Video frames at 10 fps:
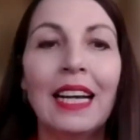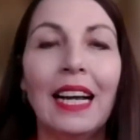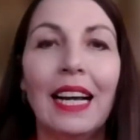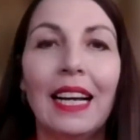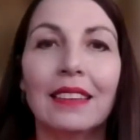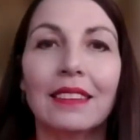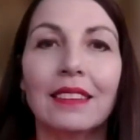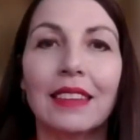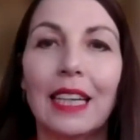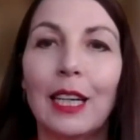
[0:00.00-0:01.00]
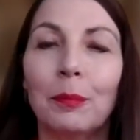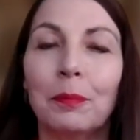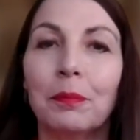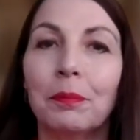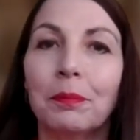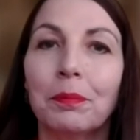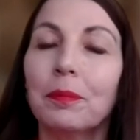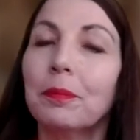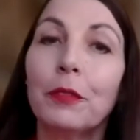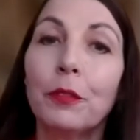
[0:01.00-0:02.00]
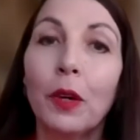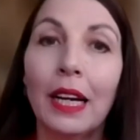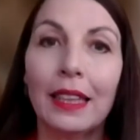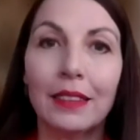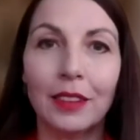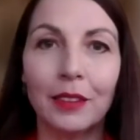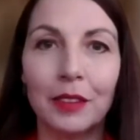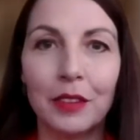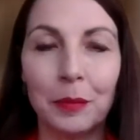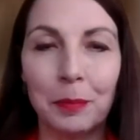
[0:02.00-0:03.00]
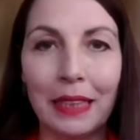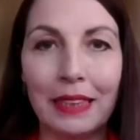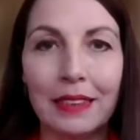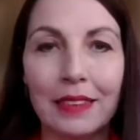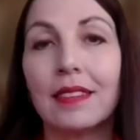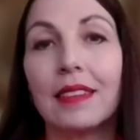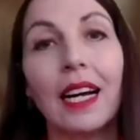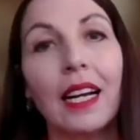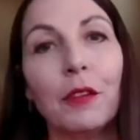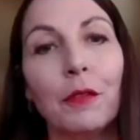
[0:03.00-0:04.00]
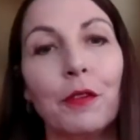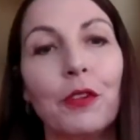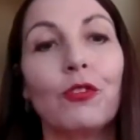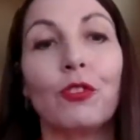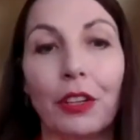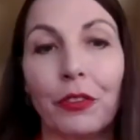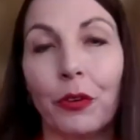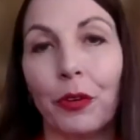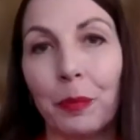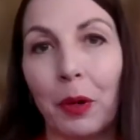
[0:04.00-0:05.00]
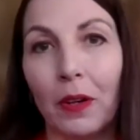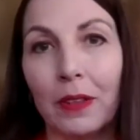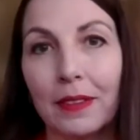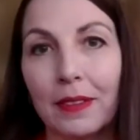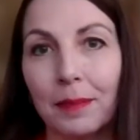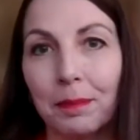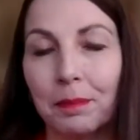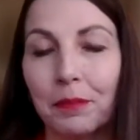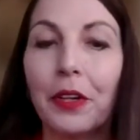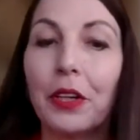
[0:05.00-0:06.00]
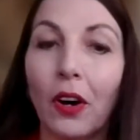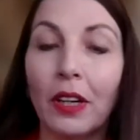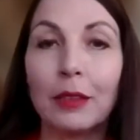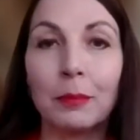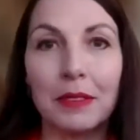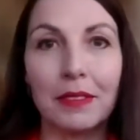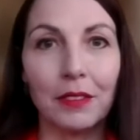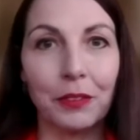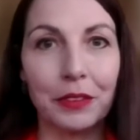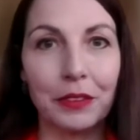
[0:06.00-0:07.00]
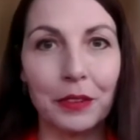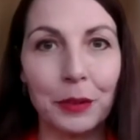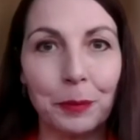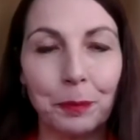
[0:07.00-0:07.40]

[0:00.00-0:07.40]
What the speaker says: And before I hand over to the panelists, I have a few general remarks regarding business rescue.